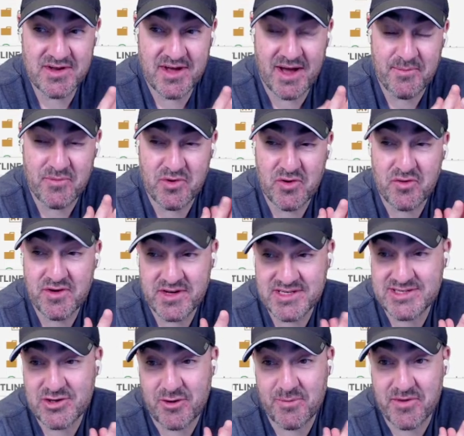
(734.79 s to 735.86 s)
I'm going to
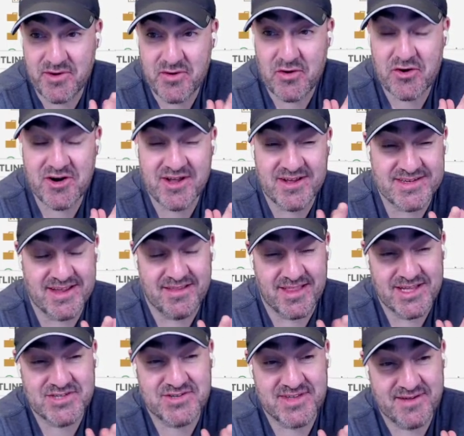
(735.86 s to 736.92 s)
stop the recording because I
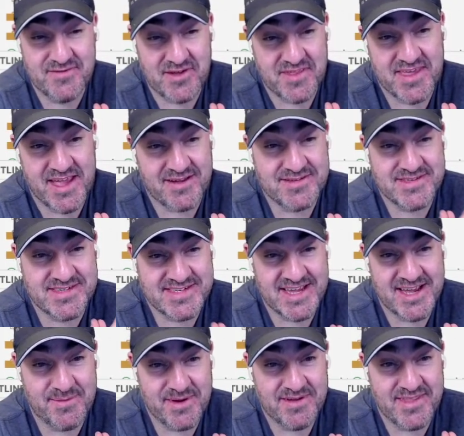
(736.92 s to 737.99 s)
literally have nothing else to say
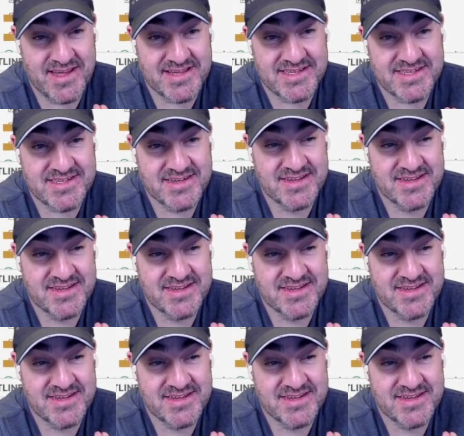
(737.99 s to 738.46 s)
about this.